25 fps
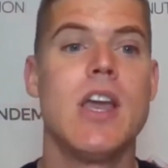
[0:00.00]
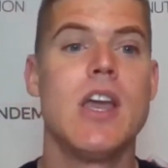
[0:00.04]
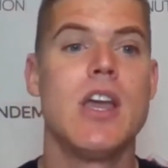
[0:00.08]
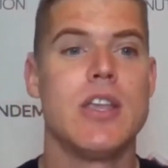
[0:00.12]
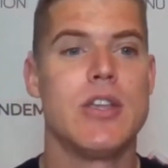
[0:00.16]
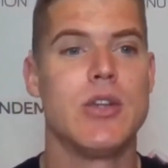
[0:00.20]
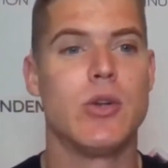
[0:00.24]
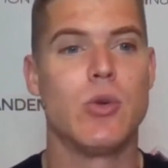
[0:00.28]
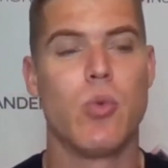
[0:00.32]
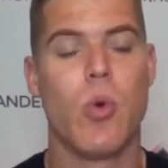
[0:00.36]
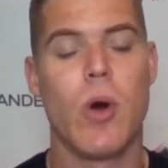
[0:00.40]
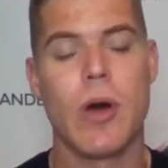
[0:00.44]

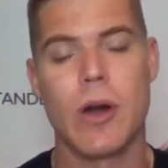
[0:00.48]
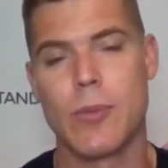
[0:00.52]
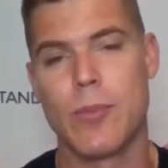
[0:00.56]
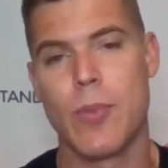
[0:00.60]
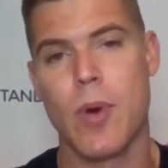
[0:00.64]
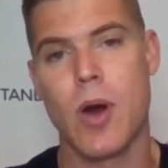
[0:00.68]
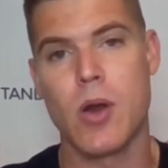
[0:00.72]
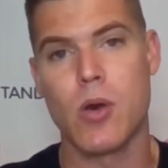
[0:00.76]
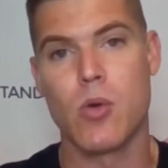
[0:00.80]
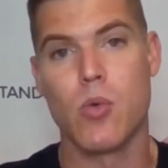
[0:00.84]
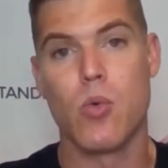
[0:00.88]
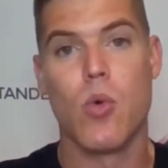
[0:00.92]
your water
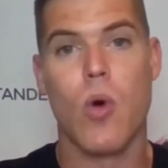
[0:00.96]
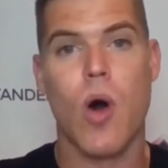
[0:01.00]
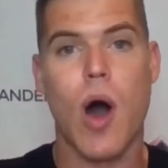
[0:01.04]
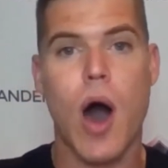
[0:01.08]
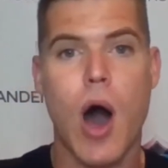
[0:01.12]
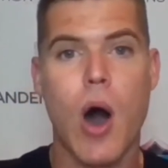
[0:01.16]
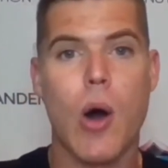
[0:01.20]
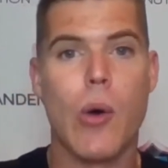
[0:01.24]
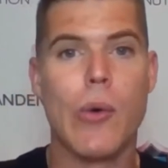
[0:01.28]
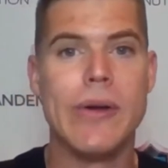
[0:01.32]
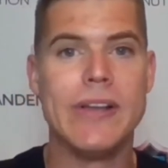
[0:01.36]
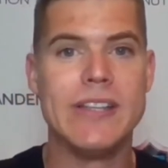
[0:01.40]
bottle will
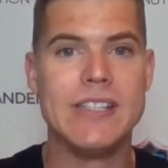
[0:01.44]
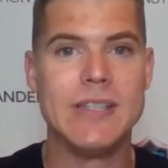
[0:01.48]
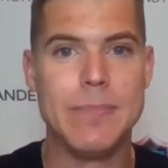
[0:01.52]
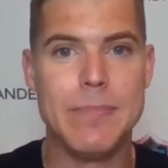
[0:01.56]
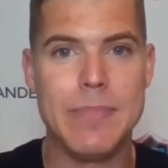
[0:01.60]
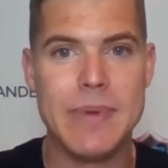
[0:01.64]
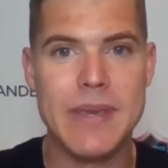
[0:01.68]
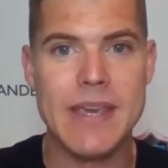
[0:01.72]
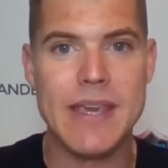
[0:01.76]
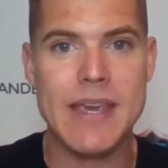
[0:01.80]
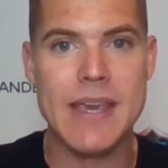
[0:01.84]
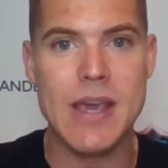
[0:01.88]
always
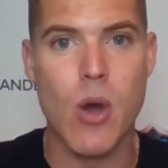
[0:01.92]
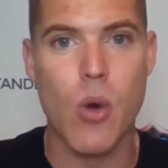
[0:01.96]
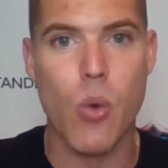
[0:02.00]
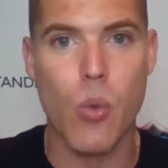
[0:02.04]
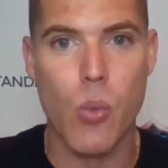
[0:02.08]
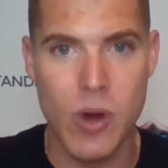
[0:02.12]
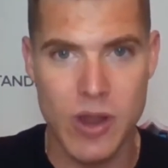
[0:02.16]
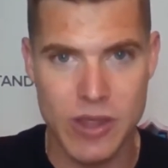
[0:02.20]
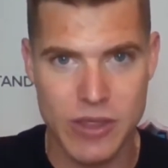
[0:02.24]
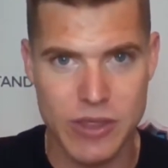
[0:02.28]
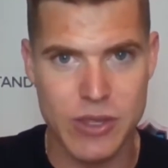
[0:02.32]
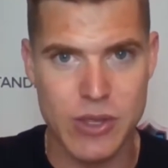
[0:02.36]
be
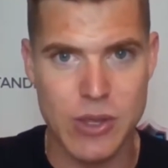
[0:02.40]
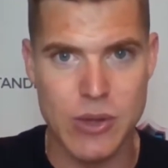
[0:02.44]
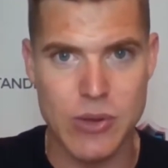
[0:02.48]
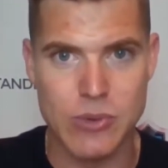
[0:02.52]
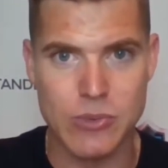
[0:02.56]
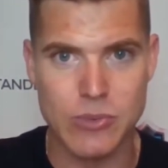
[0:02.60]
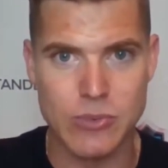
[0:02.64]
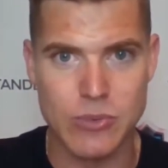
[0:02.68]
with you.